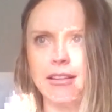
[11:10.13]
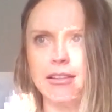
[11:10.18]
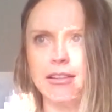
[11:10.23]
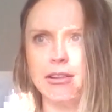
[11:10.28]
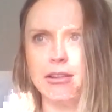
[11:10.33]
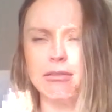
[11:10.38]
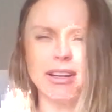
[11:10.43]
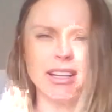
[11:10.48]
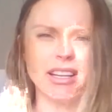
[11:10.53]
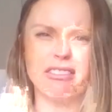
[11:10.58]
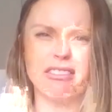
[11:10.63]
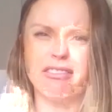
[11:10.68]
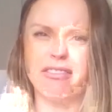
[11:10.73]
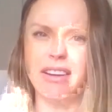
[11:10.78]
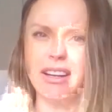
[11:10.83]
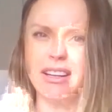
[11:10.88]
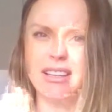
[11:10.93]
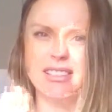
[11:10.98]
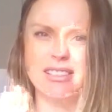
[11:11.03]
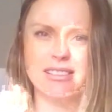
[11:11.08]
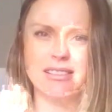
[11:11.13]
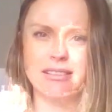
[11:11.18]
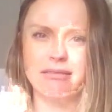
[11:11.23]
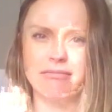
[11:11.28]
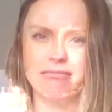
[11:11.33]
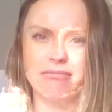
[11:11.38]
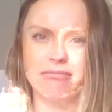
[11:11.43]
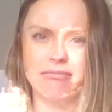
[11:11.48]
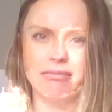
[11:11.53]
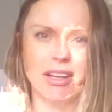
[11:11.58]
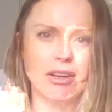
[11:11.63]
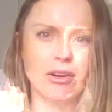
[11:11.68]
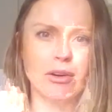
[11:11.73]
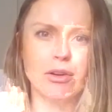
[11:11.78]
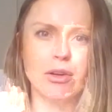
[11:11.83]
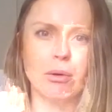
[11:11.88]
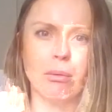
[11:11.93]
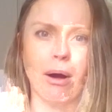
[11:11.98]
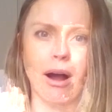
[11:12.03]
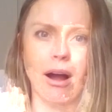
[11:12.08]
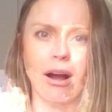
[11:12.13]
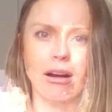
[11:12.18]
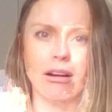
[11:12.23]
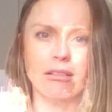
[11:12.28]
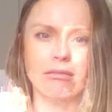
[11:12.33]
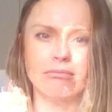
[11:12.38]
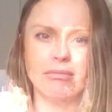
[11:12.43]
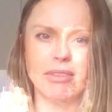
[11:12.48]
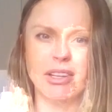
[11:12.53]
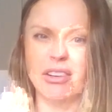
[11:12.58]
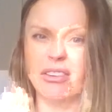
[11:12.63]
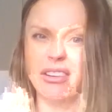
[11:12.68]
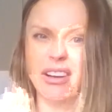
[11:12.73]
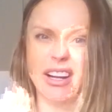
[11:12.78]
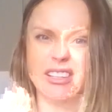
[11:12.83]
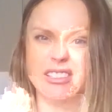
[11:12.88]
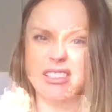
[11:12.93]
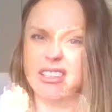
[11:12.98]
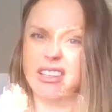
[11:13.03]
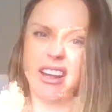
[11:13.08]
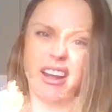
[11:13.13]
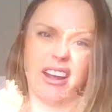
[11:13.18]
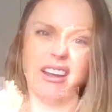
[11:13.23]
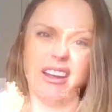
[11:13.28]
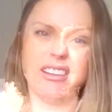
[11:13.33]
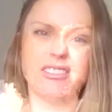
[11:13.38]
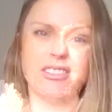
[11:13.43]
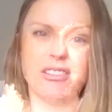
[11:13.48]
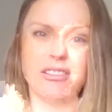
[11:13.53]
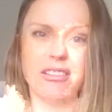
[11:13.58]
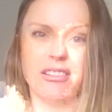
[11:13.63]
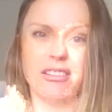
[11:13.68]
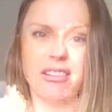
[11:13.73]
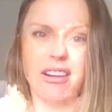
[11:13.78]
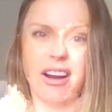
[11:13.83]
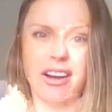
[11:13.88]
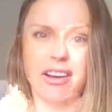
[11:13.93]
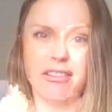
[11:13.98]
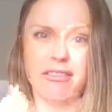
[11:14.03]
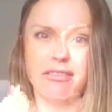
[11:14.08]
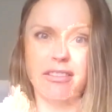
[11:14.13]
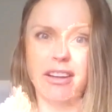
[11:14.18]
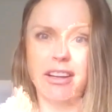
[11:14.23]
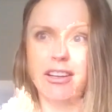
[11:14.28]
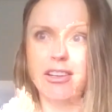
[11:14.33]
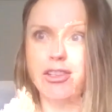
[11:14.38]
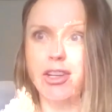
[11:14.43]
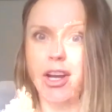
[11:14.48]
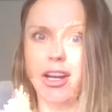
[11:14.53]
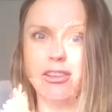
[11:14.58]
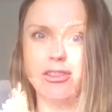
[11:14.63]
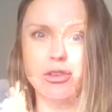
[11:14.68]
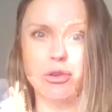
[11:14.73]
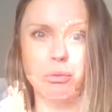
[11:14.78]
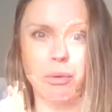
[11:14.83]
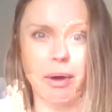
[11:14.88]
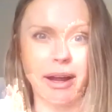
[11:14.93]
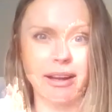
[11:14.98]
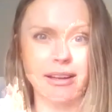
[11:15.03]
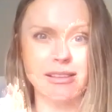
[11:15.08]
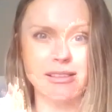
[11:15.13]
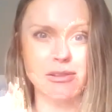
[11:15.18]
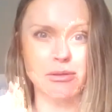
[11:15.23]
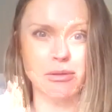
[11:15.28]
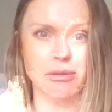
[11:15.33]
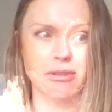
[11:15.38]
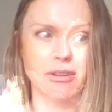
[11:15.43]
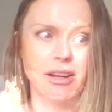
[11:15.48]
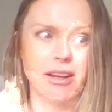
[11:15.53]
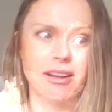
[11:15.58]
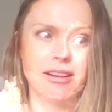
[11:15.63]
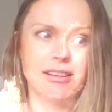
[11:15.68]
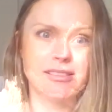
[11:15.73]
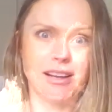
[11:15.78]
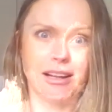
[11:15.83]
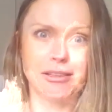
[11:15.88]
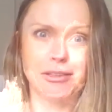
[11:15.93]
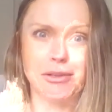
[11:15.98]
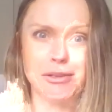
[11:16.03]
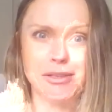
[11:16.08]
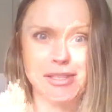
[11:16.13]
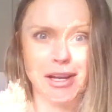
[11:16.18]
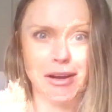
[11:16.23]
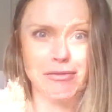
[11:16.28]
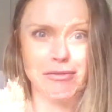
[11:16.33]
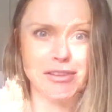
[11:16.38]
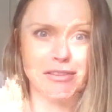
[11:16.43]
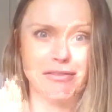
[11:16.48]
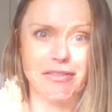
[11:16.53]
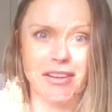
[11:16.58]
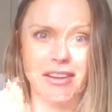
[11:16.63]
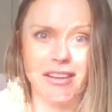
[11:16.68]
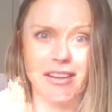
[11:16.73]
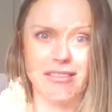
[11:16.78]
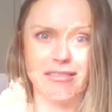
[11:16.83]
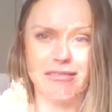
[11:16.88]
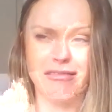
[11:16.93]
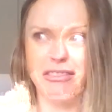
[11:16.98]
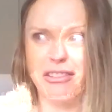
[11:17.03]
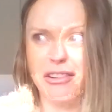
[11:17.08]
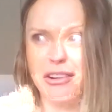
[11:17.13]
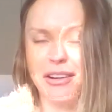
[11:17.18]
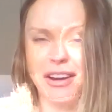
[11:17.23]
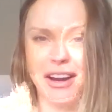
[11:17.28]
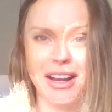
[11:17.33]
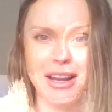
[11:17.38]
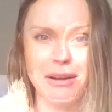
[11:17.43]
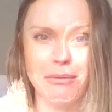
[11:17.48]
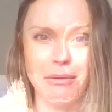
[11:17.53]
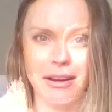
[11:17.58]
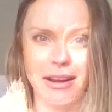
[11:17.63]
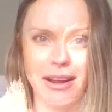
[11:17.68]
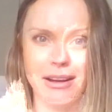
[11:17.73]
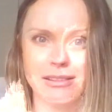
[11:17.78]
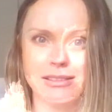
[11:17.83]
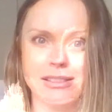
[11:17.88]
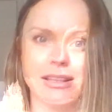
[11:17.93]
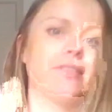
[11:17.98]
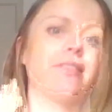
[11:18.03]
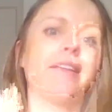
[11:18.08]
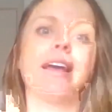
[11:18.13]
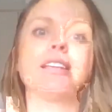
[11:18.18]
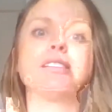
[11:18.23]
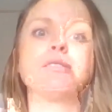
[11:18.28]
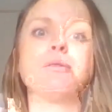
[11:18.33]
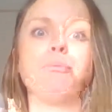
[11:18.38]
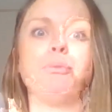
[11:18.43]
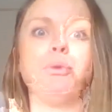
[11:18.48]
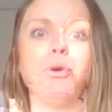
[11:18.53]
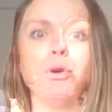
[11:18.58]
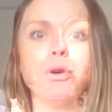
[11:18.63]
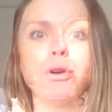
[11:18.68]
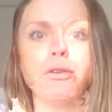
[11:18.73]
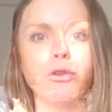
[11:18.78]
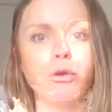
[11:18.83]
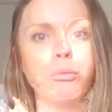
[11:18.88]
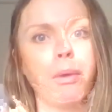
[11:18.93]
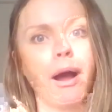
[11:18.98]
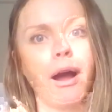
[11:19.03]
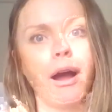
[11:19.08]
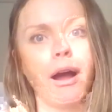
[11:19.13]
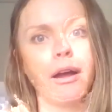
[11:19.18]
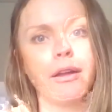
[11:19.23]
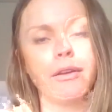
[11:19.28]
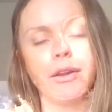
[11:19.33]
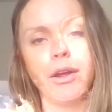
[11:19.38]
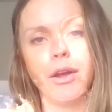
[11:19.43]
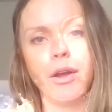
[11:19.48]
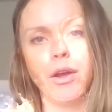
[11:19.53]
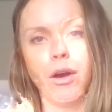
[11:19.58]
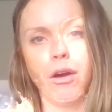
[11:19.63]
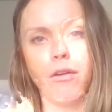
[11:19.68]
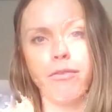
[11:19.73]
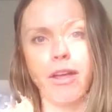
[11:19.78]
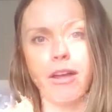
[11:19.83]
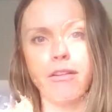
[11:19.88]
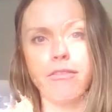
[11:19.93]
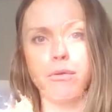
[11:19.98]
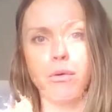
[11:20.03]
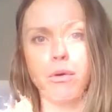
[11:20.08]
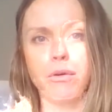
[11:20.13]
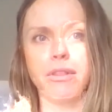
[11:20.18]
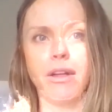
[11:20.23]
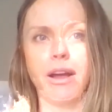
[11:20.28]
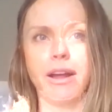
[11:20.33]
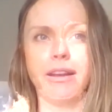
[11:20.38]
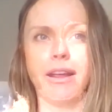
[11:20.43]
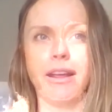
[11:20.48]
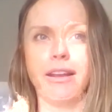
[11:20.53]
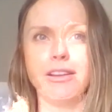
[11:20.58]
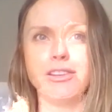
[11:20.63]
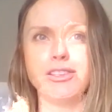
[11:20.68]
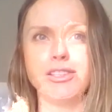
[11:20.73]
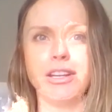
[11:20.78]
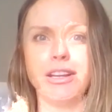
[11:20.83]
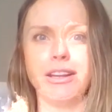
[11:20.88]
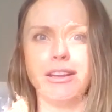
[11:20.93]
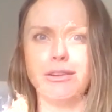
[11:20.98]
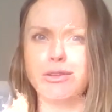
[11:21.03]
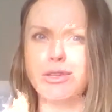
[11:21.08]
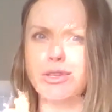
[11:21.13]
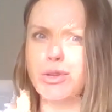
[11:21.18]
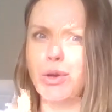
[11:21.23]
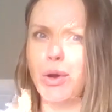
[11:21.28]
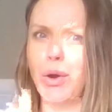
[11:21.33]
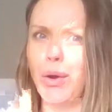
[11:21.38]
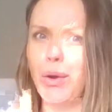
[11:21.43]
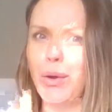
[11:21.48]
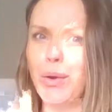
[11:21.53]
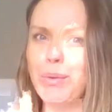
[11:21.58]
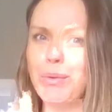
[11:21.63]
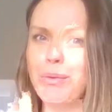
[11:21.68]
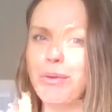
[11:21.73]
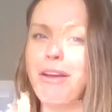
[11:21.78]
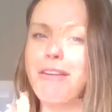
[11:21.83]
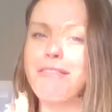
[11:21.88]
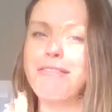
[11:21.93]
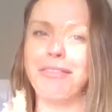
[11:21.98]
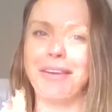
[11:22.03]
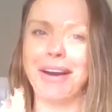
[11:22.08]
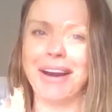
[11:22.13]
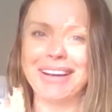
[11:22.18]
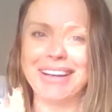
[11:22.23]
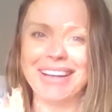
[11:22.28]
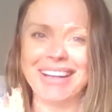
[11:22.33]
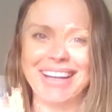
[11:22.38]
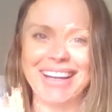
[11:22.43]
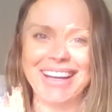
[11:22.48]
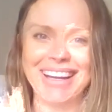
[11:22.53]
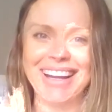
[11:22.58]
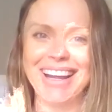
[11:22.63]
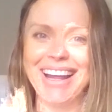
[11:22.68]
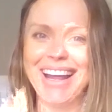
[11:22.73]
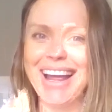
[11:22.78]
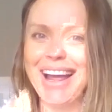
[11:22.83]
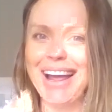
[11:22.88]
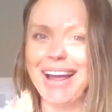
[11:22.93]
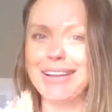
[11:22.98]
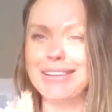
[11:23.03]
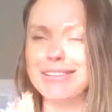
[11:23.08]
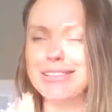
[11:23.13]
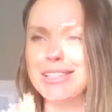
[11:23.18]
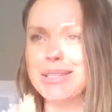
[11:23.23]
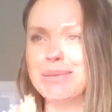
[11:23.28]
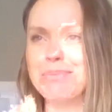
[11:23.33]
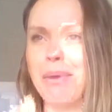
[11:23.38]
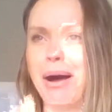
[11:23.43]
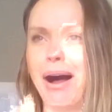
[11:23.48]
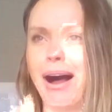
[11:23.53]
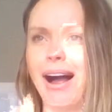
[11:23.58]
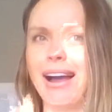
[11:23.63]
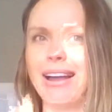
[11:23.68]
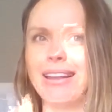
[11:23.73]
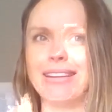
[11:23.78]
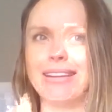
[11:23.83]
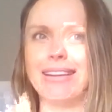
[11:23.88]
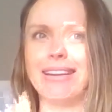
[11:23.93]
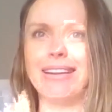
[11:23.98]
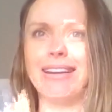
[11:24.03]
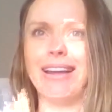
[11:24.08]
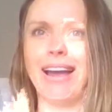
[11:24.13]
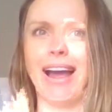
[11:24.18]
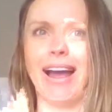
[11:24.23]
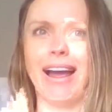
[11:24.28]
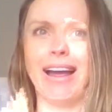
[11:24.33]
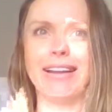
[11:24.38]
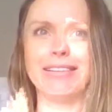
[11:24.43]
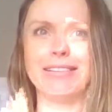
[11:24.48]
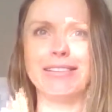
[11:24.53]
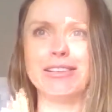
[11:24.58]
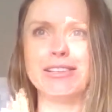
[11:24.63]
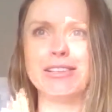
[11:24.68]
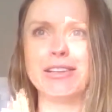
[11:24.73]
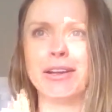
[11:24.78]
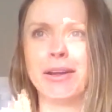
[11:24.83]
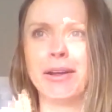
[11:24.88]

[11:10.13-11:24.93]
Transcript: you're really fixed in who you are. You're not actually here to kind of change your ways or dull yourself to fit in for anyone else. And that is a beautiful part of that 4th line energy. You're so friendly and smiley and,